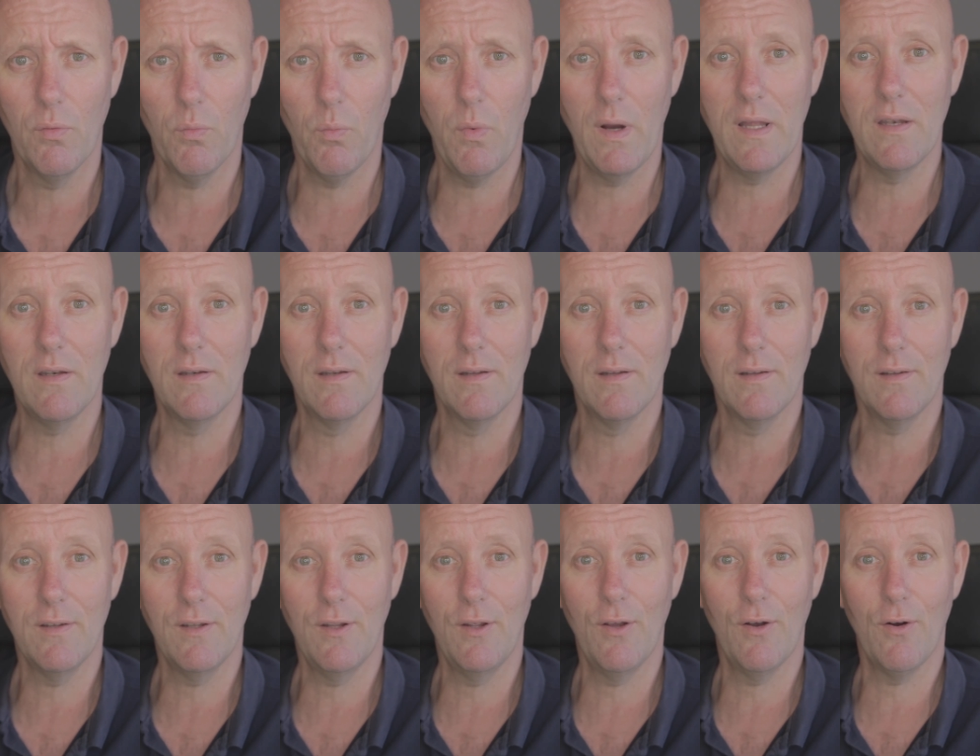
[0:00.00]
when
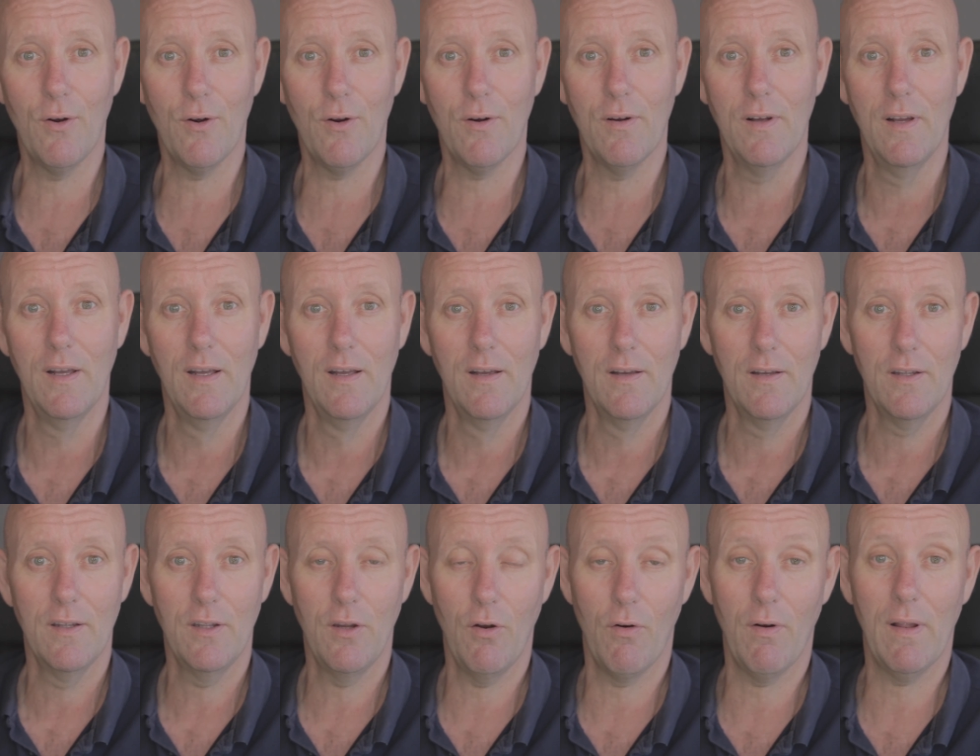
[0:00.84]
you're
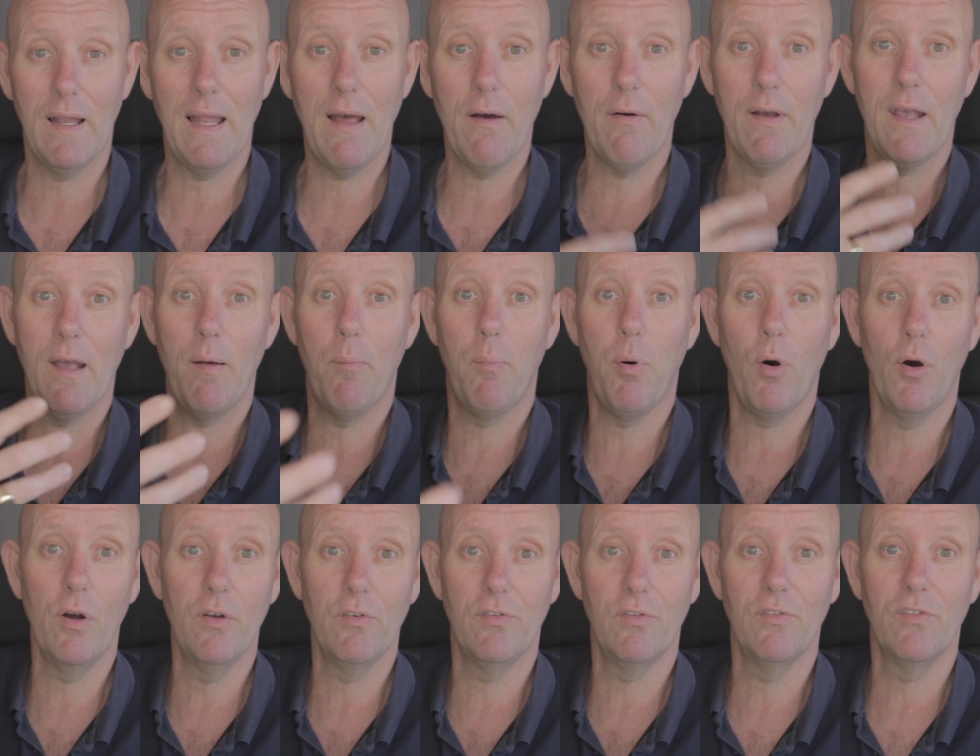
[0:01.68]
you're allowing a
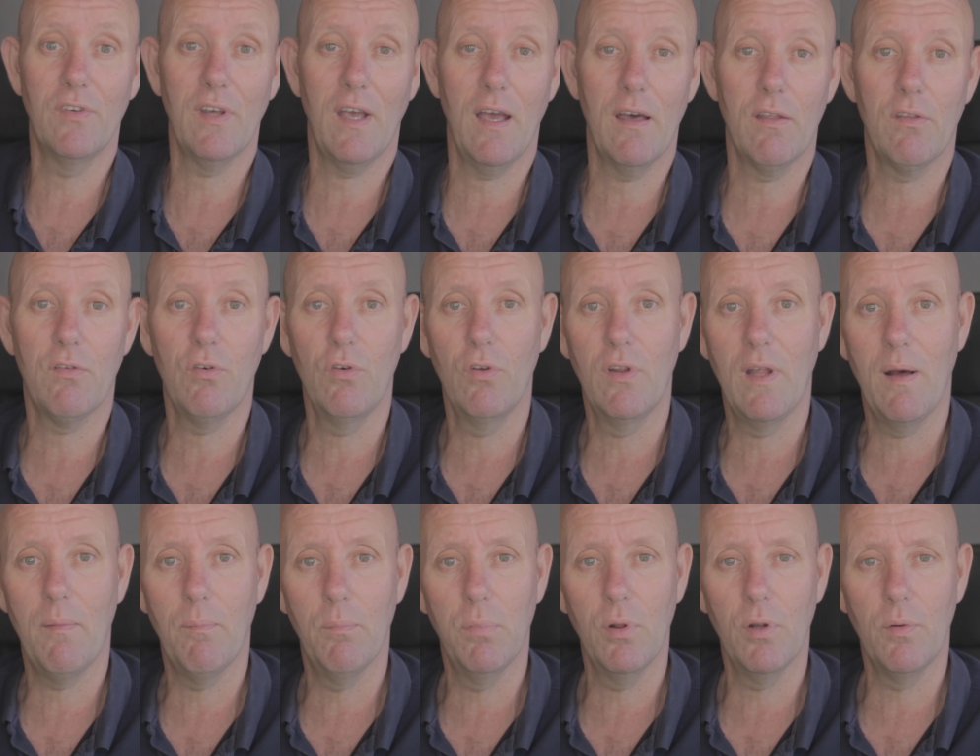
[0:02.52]
poison to get through
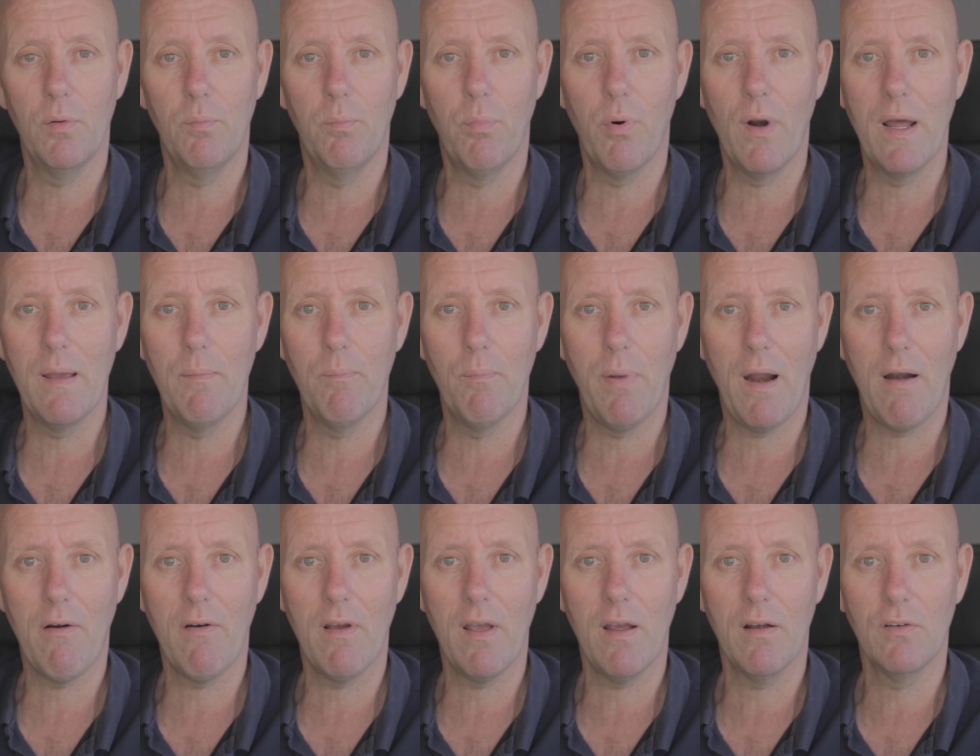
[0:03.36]
that blood-brain
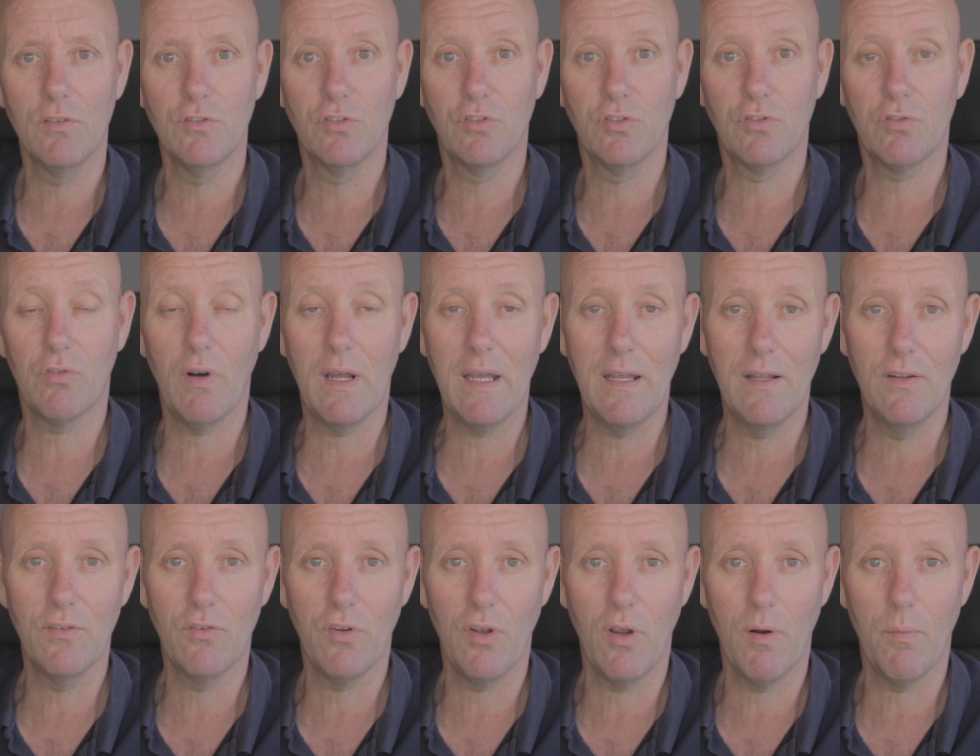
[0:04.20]
barrier straight
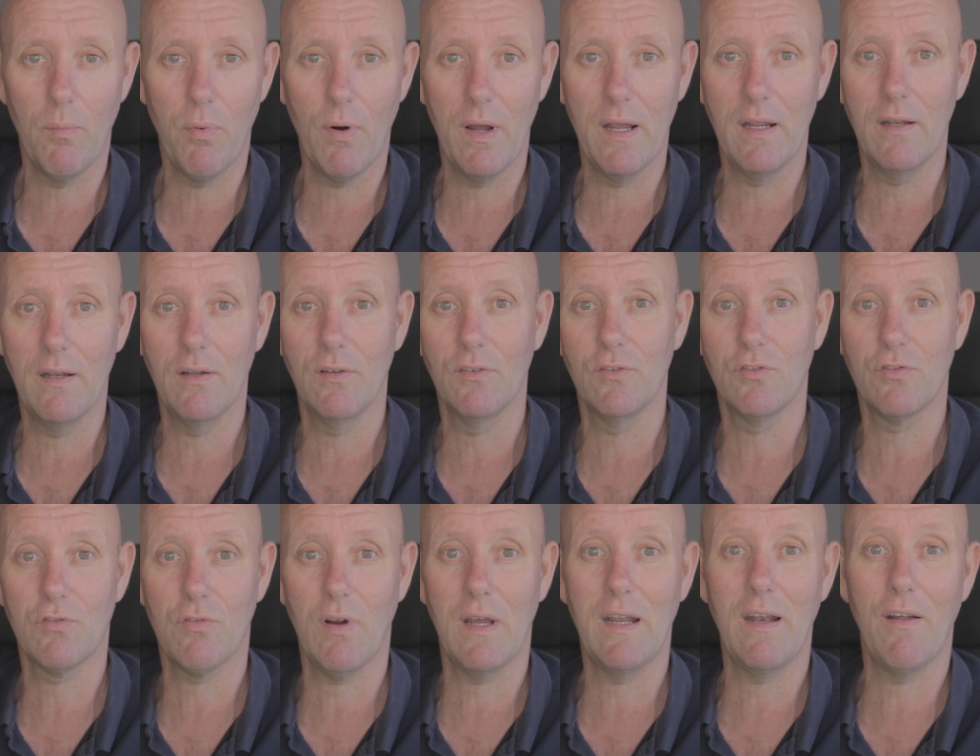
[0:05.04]
into your brain,
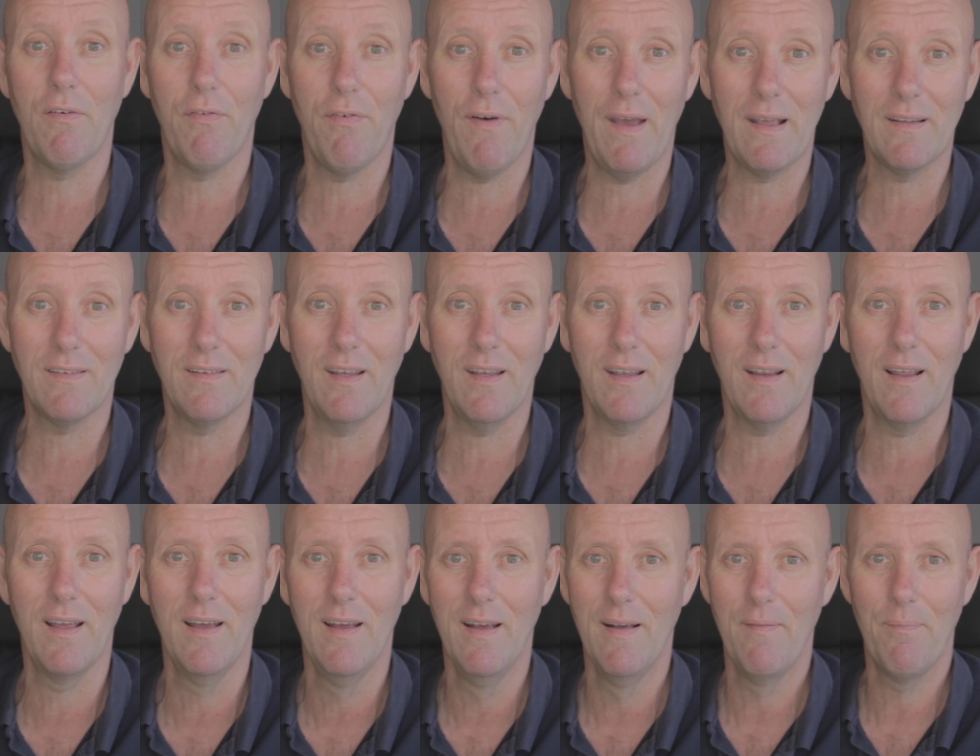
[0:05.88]
straight
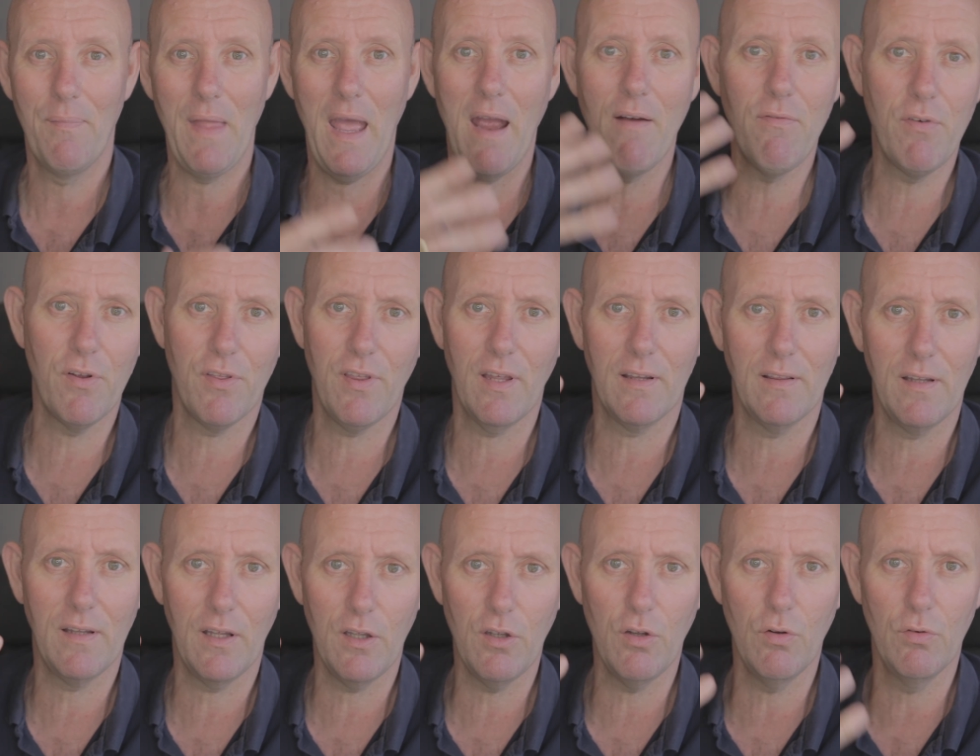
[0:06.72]
affecting
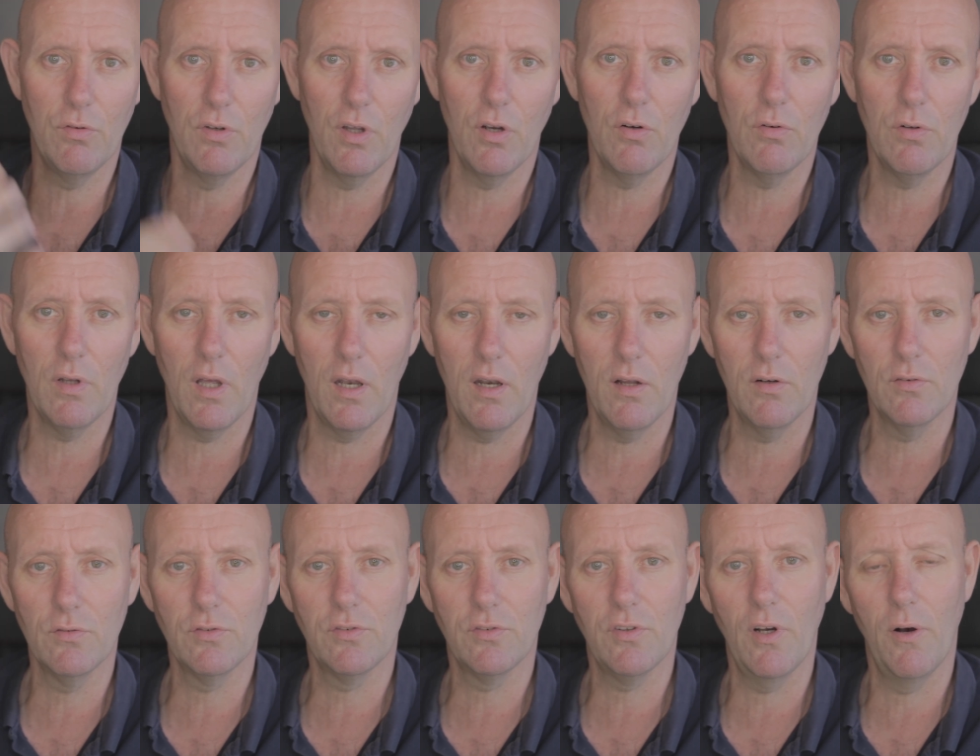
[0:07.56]
everything that you do. You
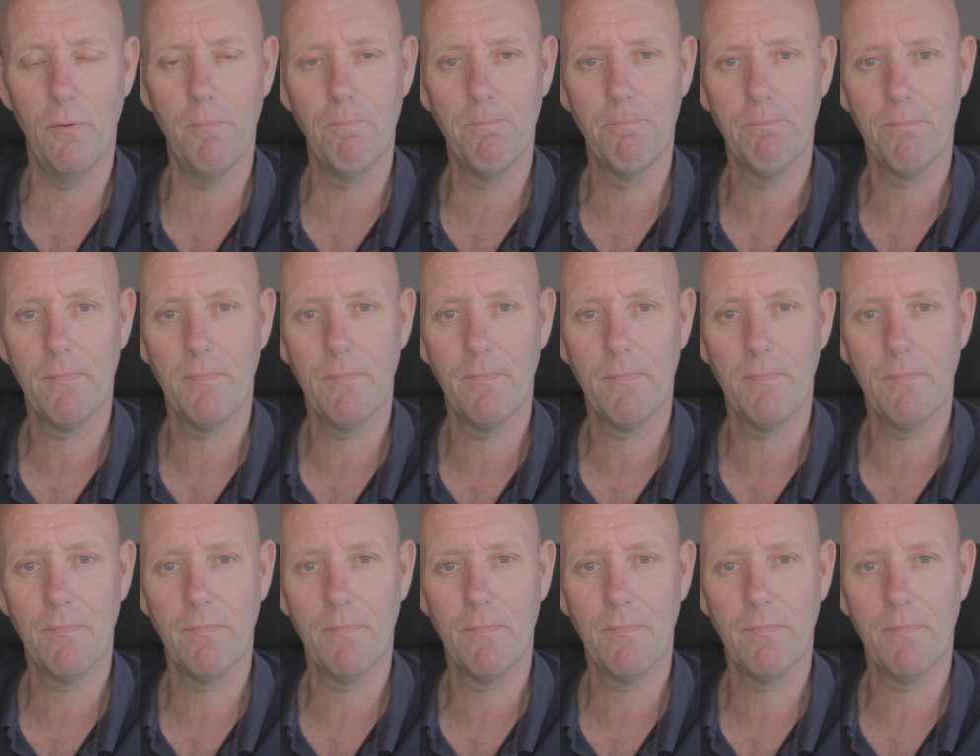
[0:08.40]
know, so